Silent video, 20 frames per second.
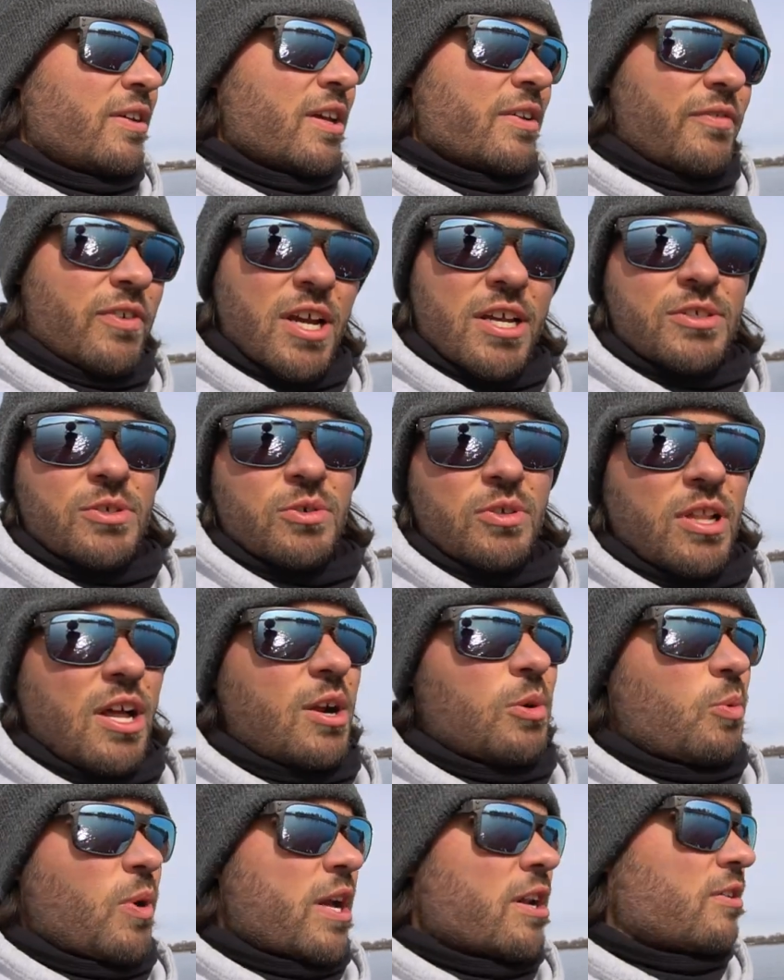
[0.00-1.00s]
if you guys do a
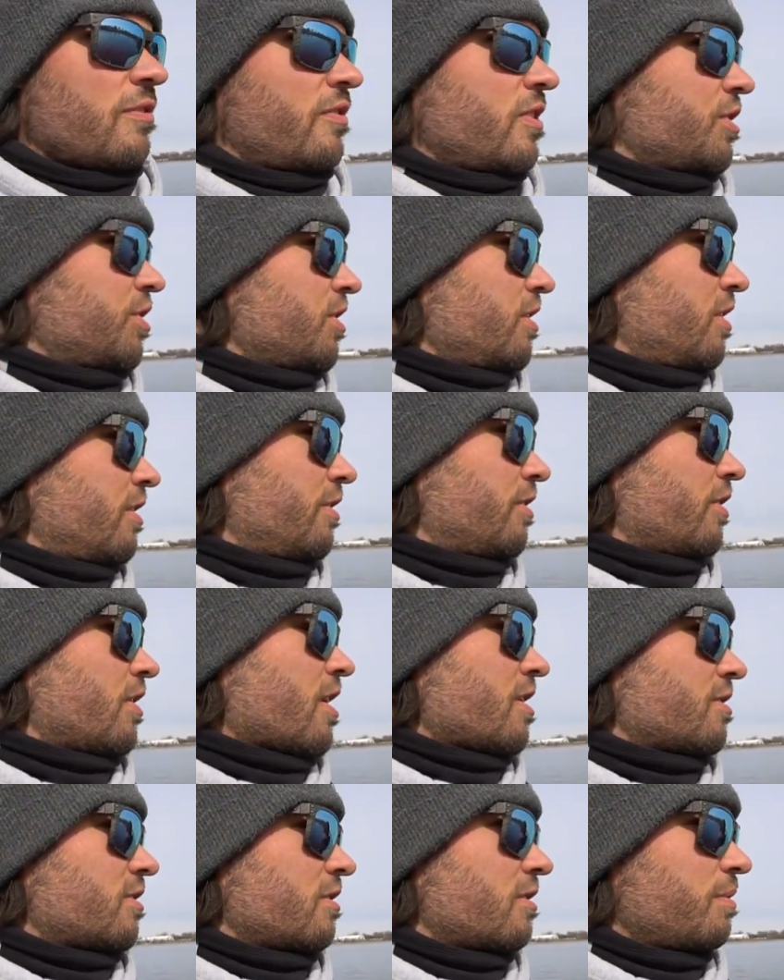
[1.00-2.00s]
lot of wader fishing, you
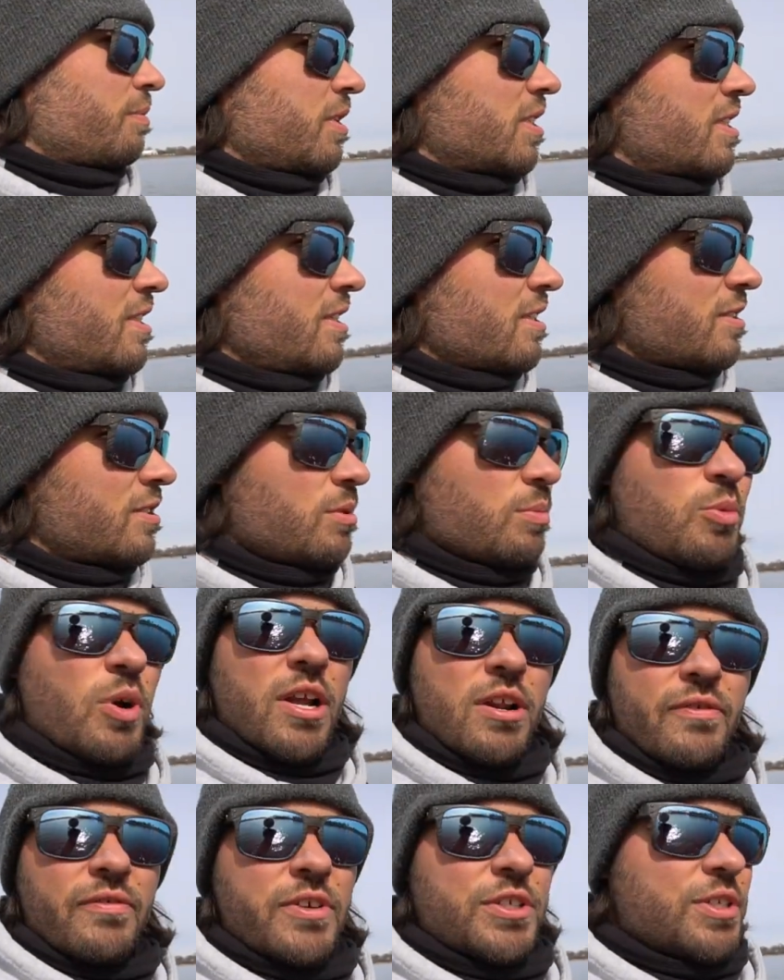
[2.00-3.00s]
guys are going to be seeing some
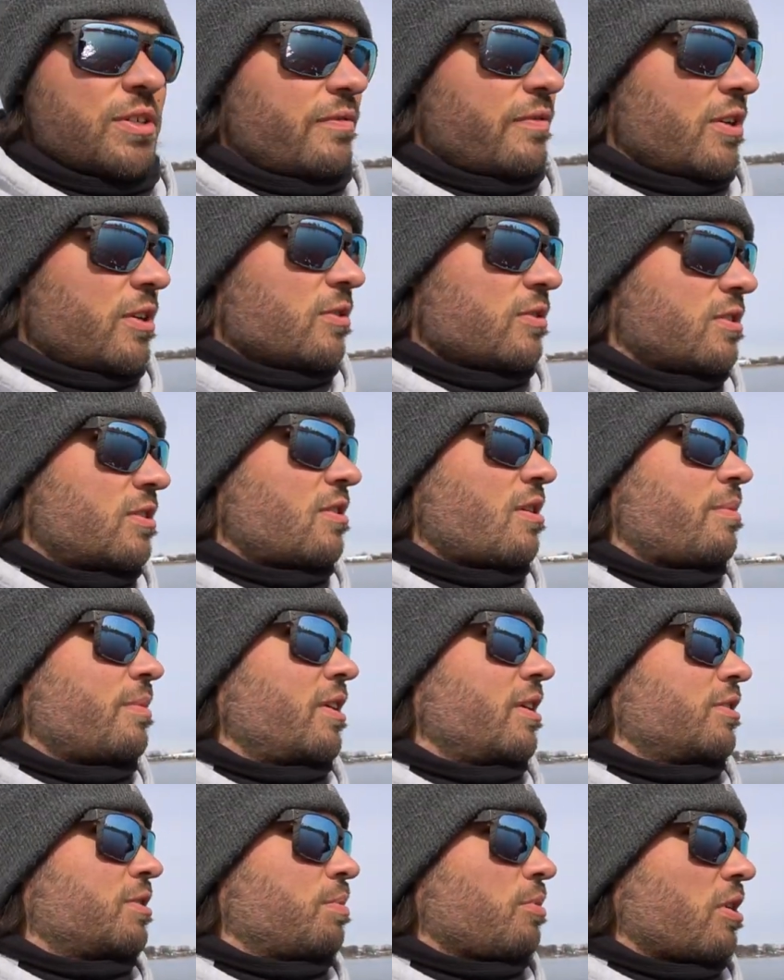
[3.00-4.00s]
wader fishing videos
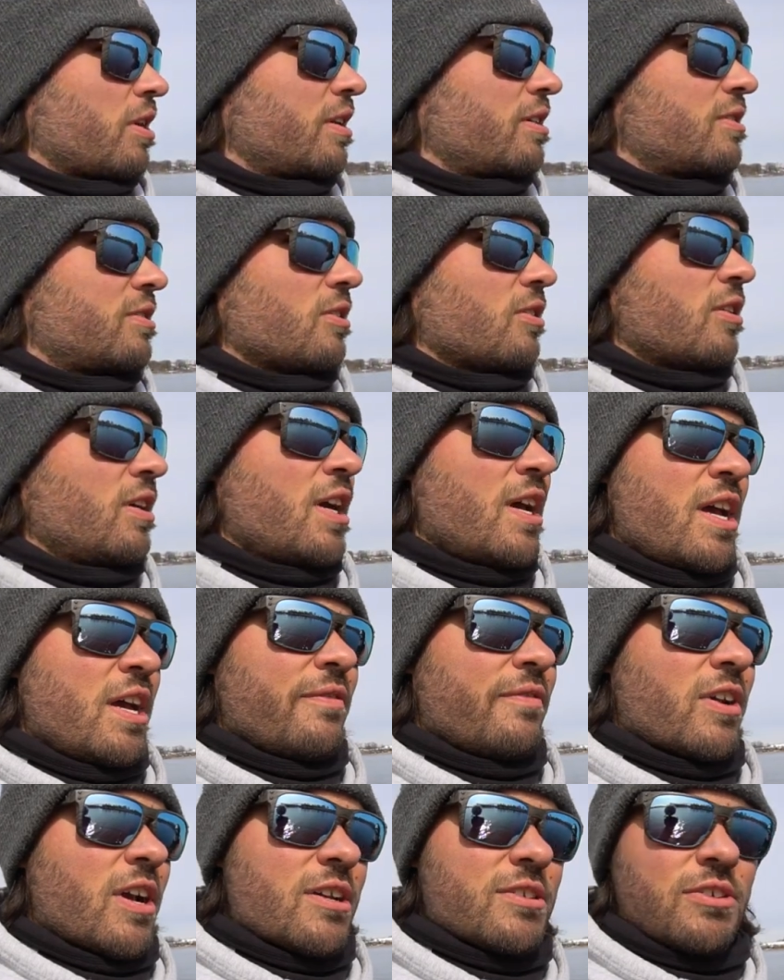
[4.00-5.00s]
coming spring. So
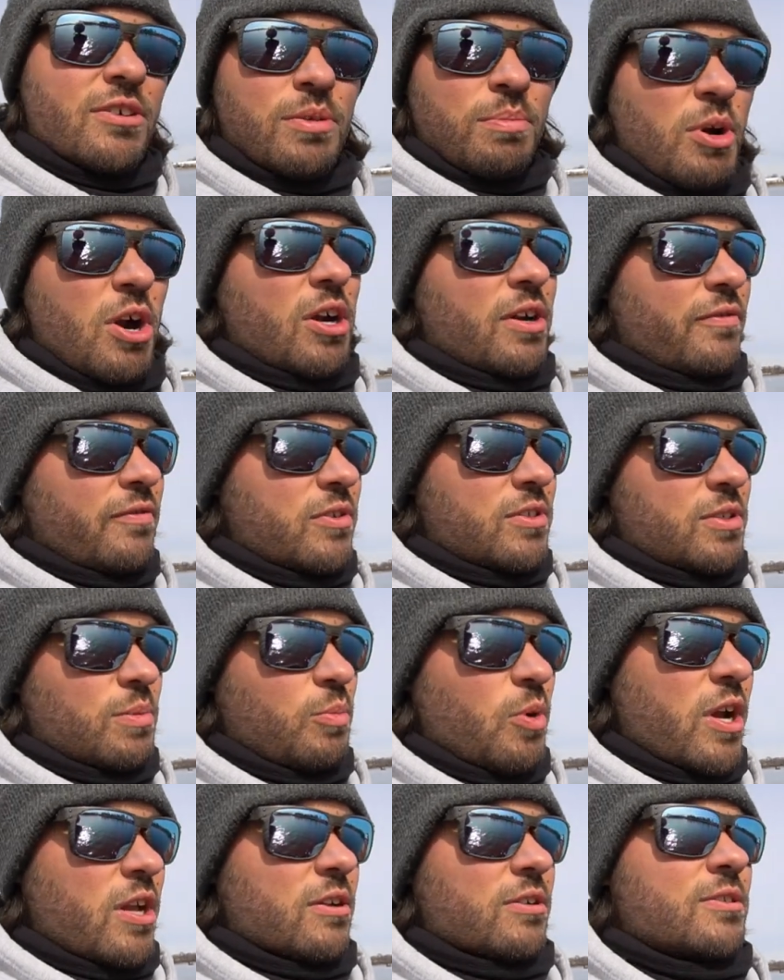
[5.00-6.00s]
if you guys are in the market for
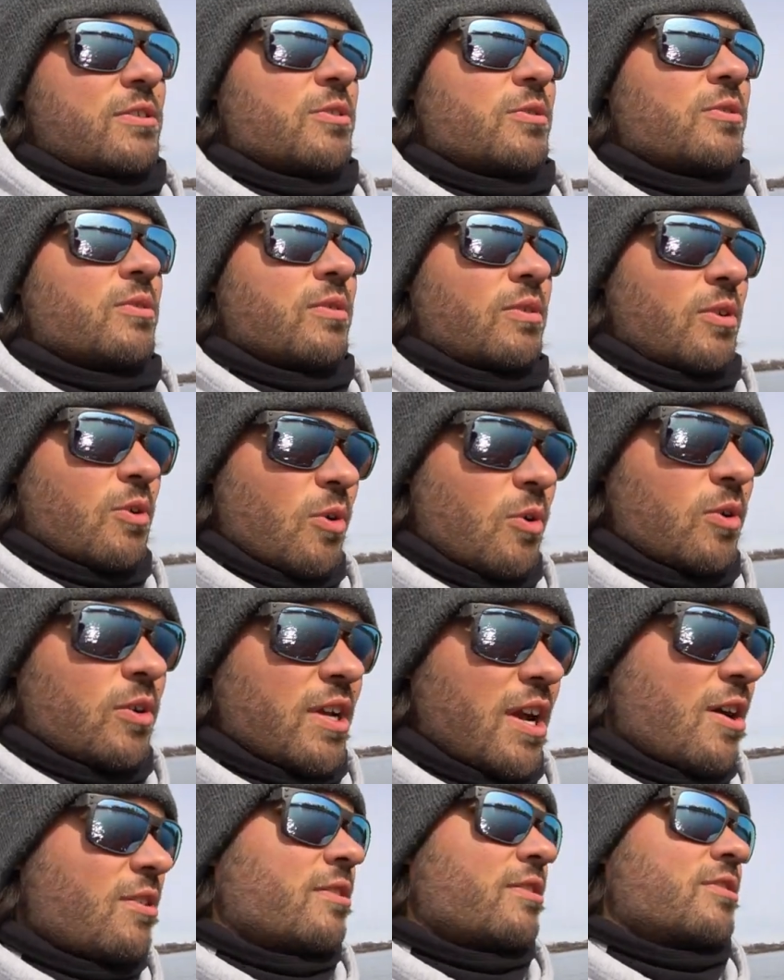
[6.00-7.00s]
some waders too, go
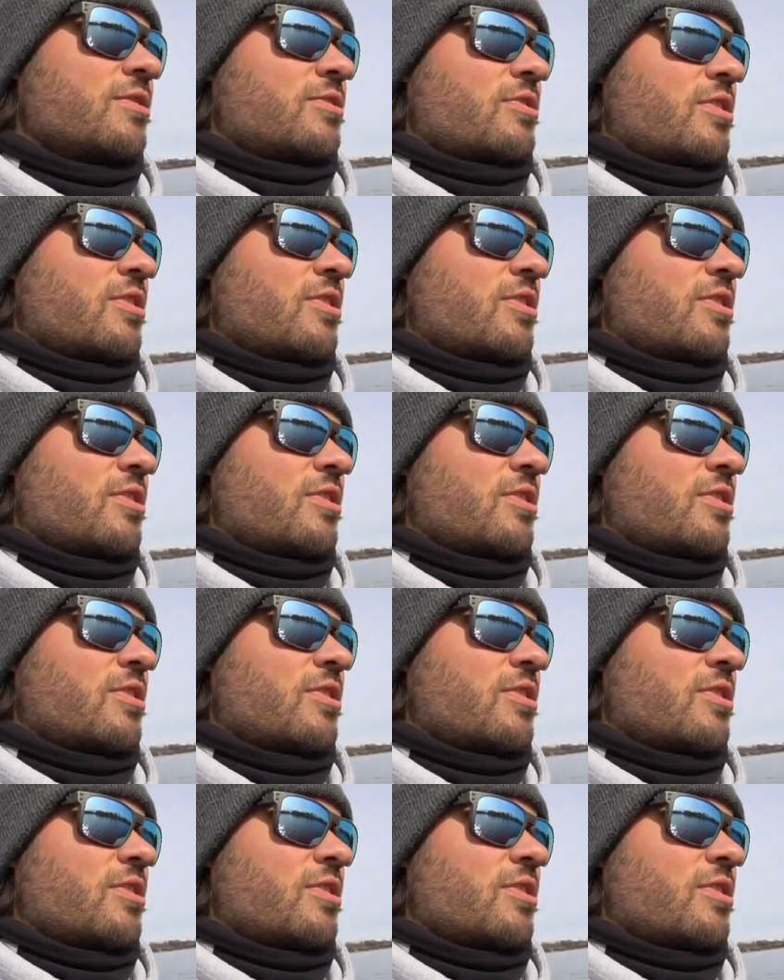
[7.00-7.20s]
down in the